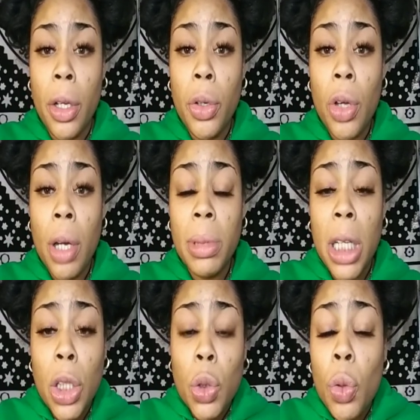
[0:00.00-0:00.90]
You know what I'm saying?
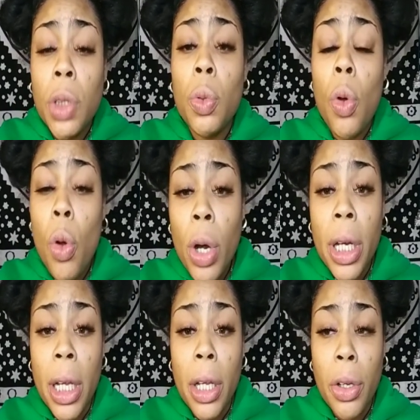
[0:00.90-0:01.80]
A Taurus will hoard
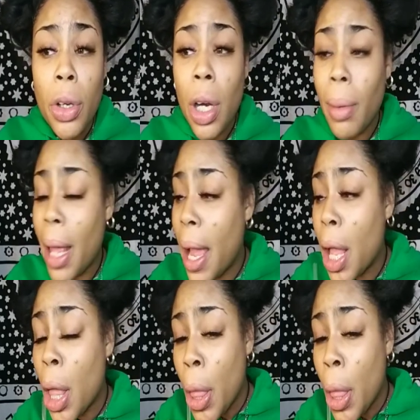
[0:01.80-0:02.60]
it. Like,